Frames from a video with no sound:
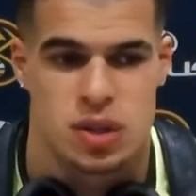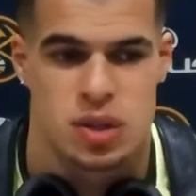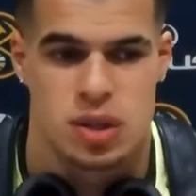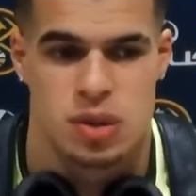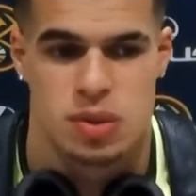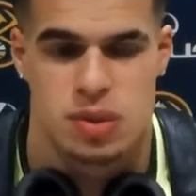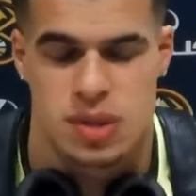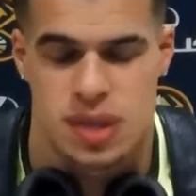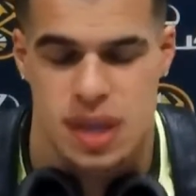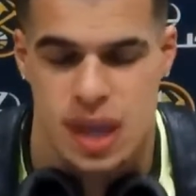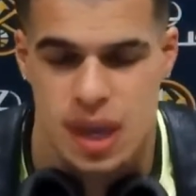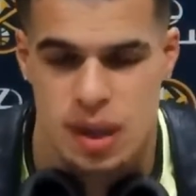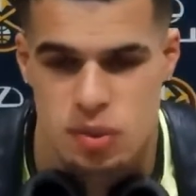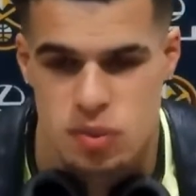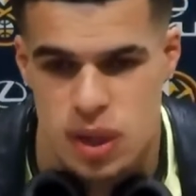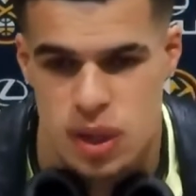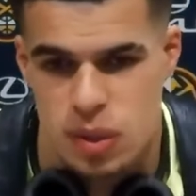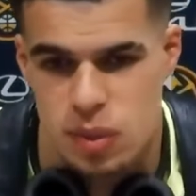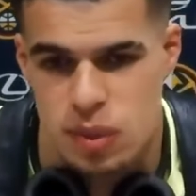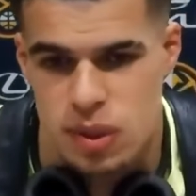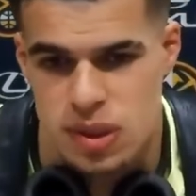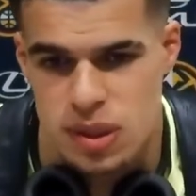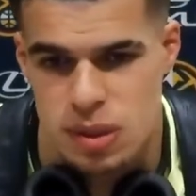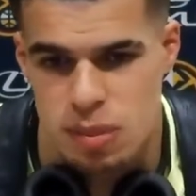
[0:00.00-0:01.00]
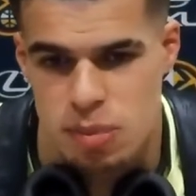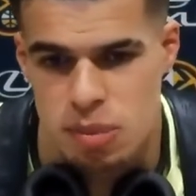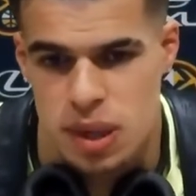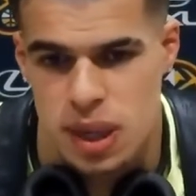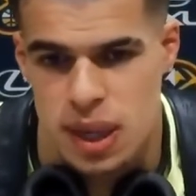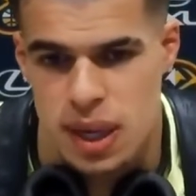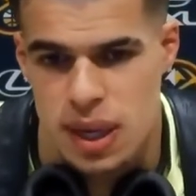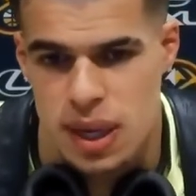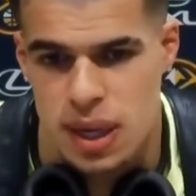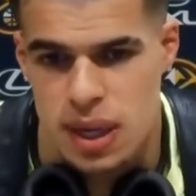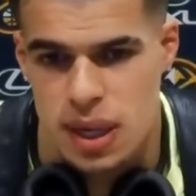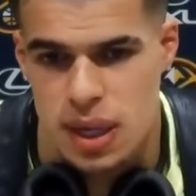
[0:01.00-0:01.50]
There was games where he wasn't
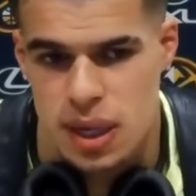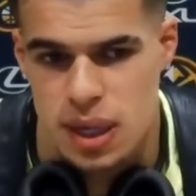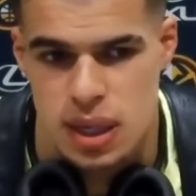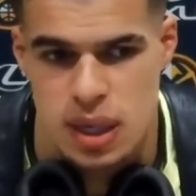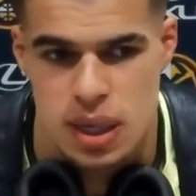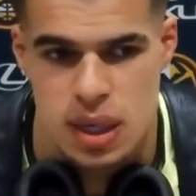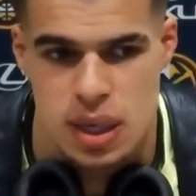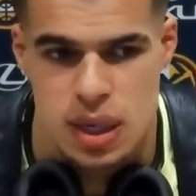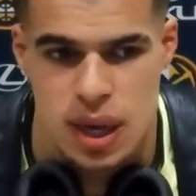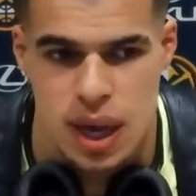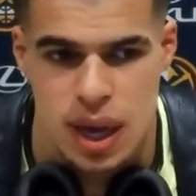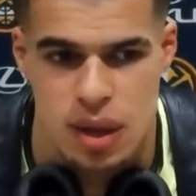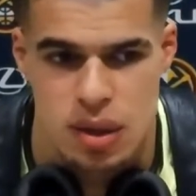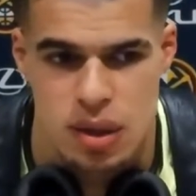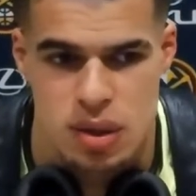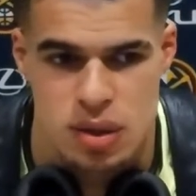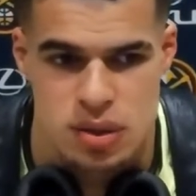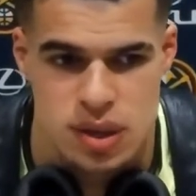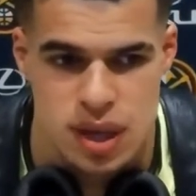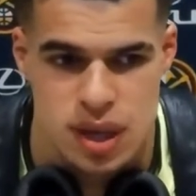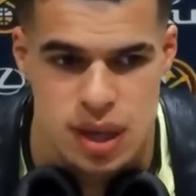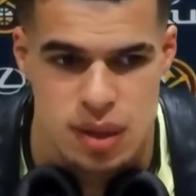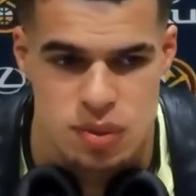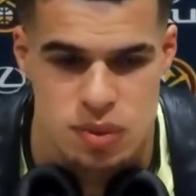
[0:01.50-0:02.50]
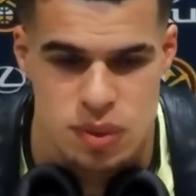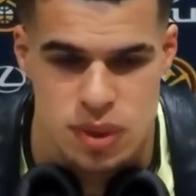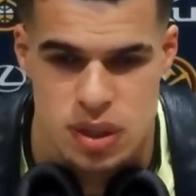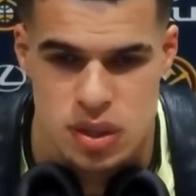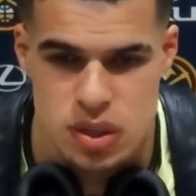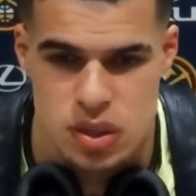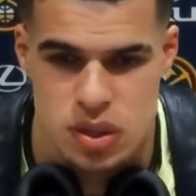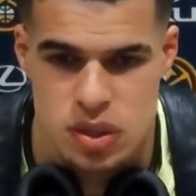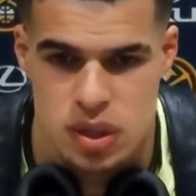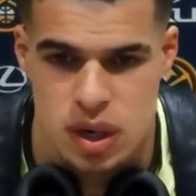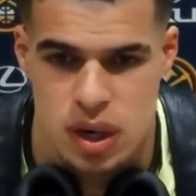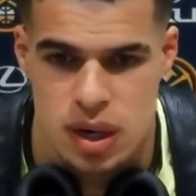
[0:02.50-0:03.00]
playing, and then now there's games where he's
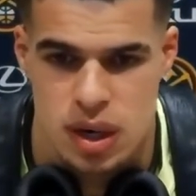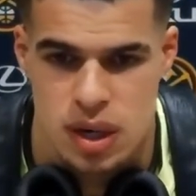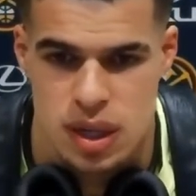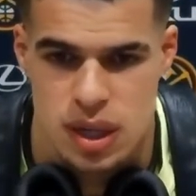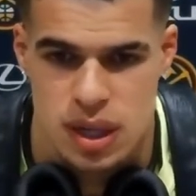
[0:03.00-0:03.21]
starting,